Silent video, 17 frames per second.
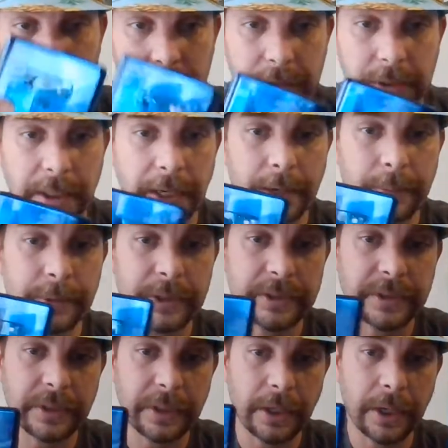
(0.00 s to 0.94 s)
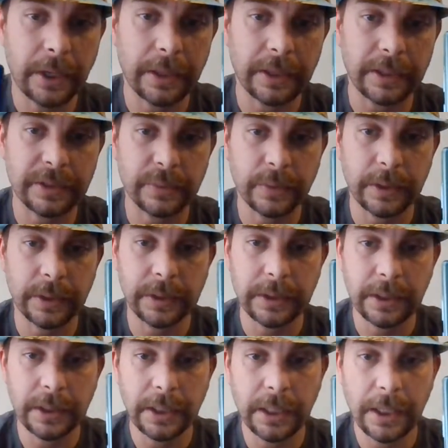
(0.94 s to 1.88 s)
cameras. On this one,
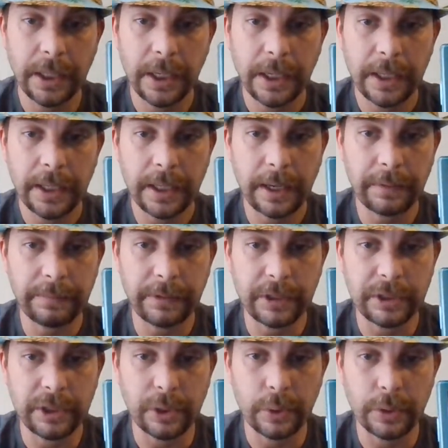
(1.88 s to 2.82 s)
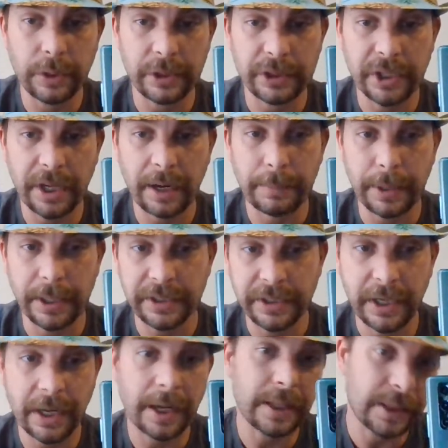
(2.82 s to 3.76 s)
you have the 2, and they're side by
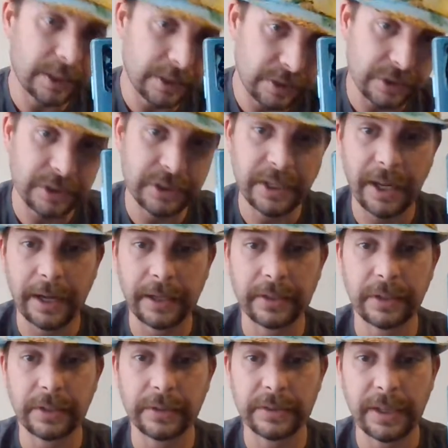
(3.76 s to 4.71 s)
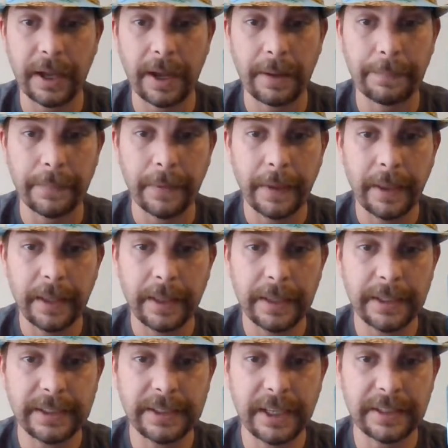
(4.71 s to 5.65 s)
side. These are stacked on top.
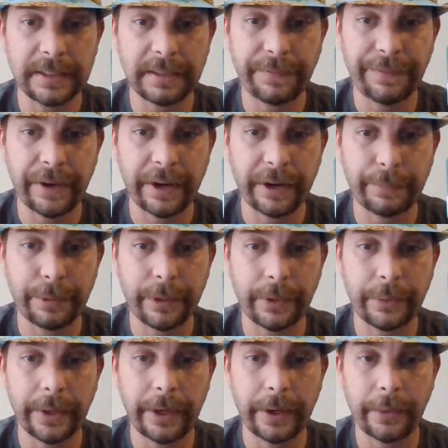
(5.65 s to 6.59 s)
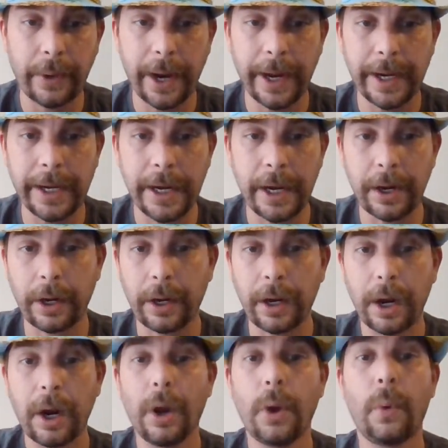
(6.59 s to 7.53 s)
This has the fingerprint reader right here,
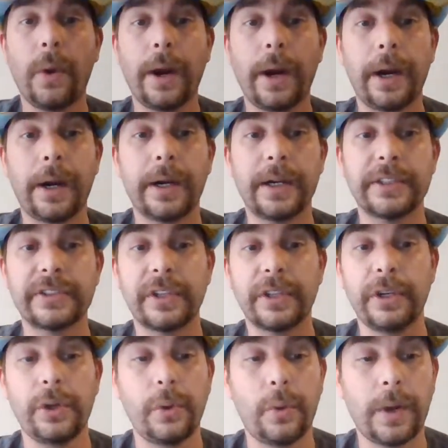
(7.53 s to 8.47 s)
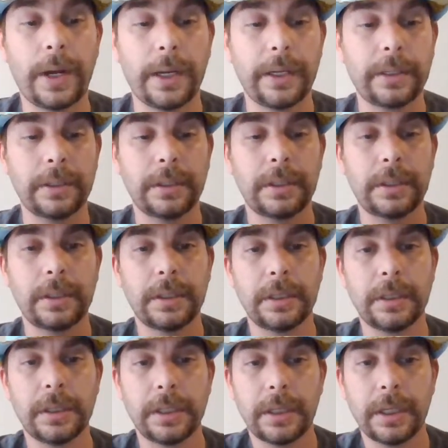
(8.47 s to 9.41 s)
whereas the new one,
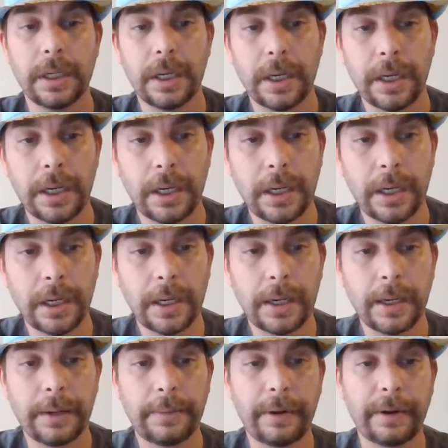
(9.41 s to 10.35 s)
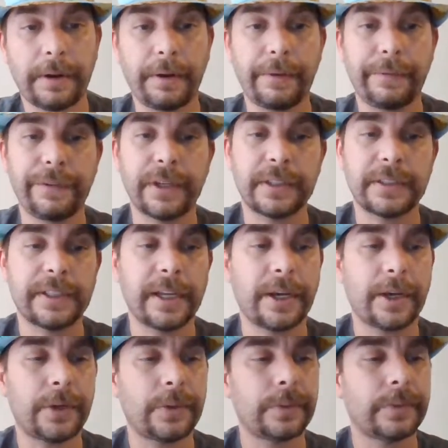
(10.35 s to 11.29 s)
I don't know if you could
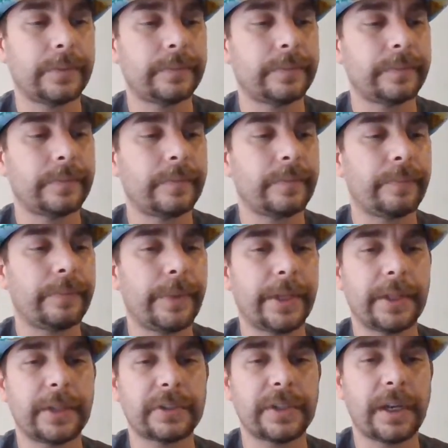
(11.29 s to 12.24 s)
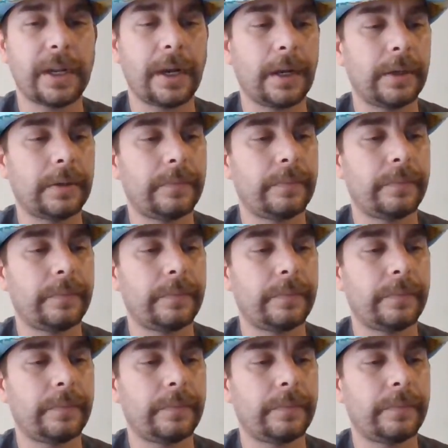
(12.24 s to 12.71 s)
tell, but there's a little